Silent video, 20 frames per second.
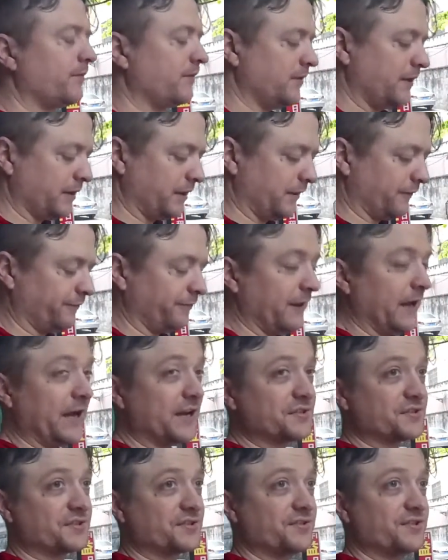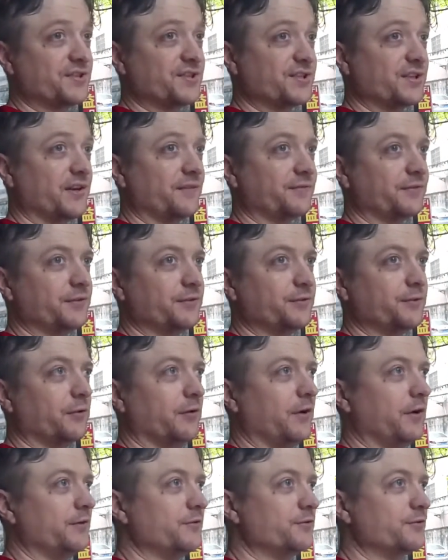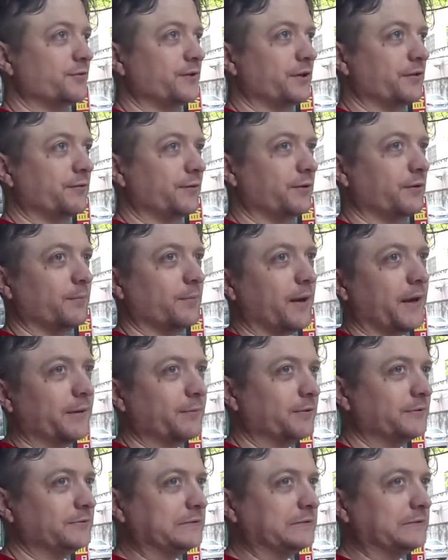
they got flasks and stuff to go out and drink with their bike.